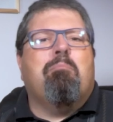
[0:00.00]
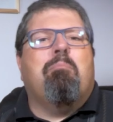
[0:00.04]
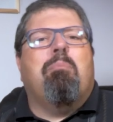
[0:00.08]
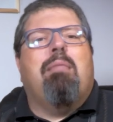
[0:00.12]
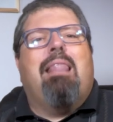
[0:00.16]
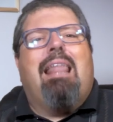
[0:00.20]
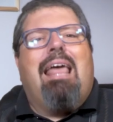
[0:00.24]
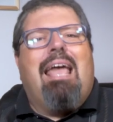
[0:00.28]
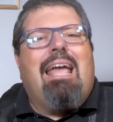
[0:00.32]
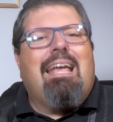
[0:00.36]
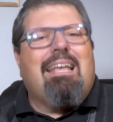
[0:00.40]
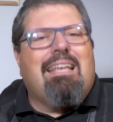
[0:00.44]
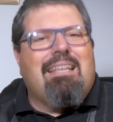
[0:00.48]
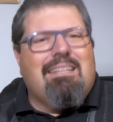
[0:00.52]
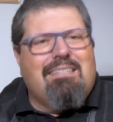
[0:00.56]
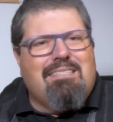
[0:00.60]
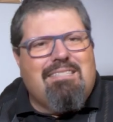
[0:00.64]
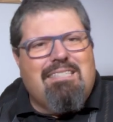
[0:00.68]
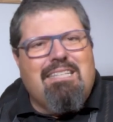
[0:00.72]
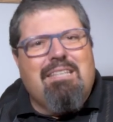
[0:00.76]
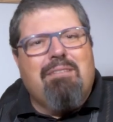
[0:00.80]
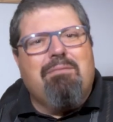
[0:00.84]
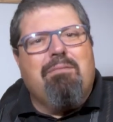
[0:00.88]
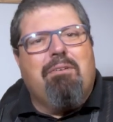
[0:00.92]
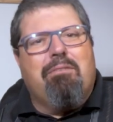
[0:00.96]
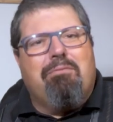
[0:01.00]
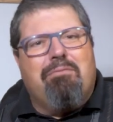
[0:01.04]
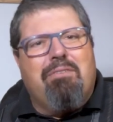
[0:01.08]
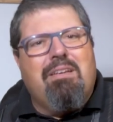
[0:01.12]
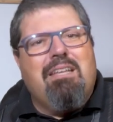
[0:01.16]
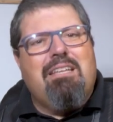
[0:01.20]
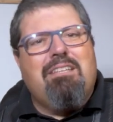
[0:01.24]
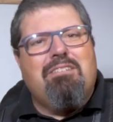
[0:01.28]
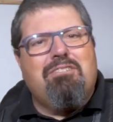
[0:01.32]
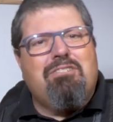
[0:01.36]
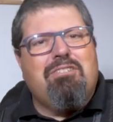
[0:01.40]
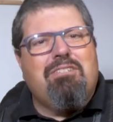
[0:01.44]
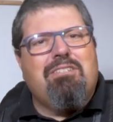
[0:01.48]
black and silver
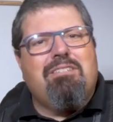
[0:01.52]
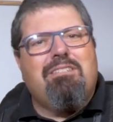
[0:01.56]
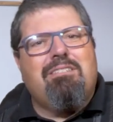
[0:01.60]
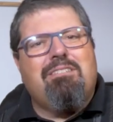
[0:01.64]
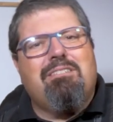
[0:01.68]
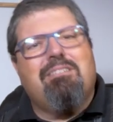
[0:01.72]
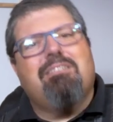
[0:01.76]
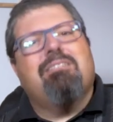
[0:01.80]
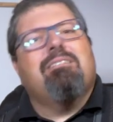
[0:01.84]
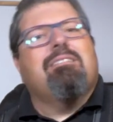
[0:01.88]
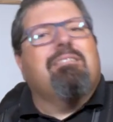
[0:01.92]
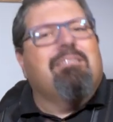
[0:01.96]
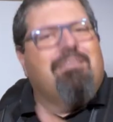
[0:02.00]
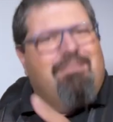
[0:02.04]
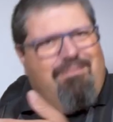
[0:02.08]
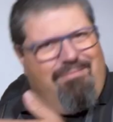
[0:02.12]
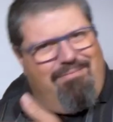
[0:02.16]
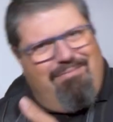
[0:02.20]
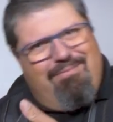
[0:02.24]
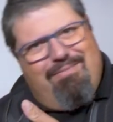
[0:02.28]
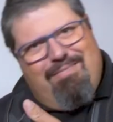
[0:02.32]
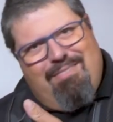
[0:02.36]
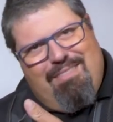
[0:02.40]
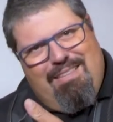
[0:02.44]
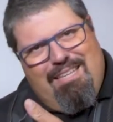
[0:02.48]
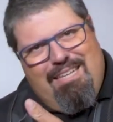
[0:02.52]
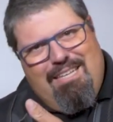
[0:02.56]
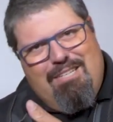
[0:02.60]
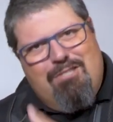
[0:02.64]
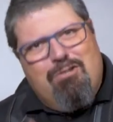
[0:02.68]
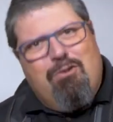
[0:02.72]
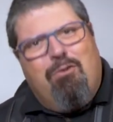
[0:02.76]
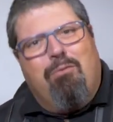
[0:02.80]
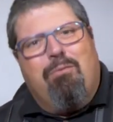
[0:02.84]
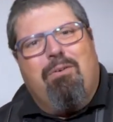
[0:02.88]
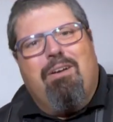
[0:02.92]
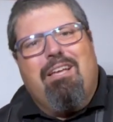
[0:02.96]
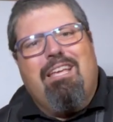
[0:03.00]
finishes. These
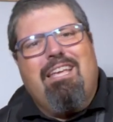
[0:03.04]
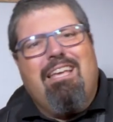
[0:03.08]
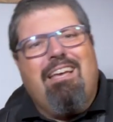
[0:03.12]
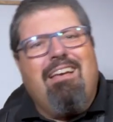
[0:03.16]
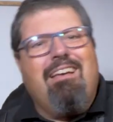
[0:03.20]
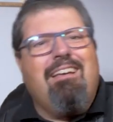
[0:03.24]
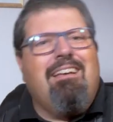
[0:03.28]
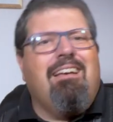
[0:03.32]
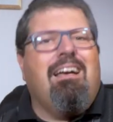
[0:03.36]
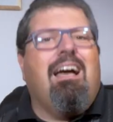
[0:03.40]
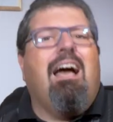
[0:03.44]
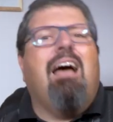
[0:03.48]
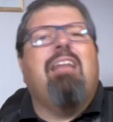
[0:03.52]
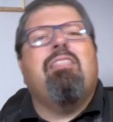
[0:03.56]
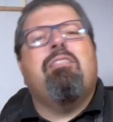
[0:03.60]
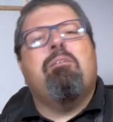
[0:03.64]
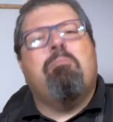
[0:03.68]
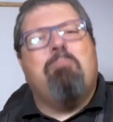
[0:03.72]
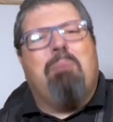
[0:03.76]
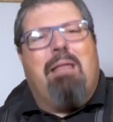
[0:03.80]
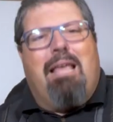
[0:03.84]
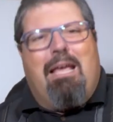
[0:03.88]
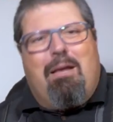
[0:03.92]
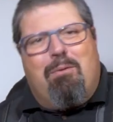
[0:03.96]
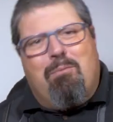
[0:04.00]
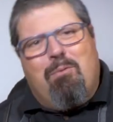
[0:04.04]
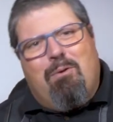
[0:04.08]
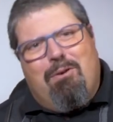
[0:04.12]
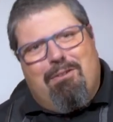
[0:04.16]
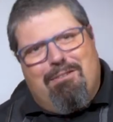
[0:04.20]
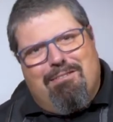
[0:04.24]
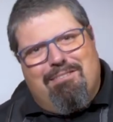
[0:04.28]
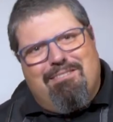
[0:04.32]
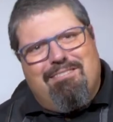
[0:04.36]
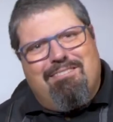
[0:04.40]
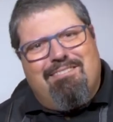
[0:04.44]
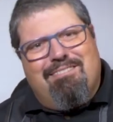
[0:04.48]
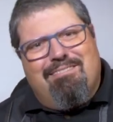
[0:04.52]
over here are the black
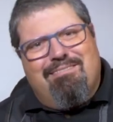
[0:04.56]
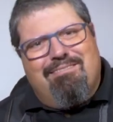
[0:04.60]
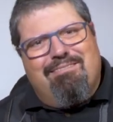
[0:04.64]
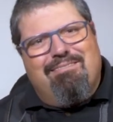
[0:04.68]
ones.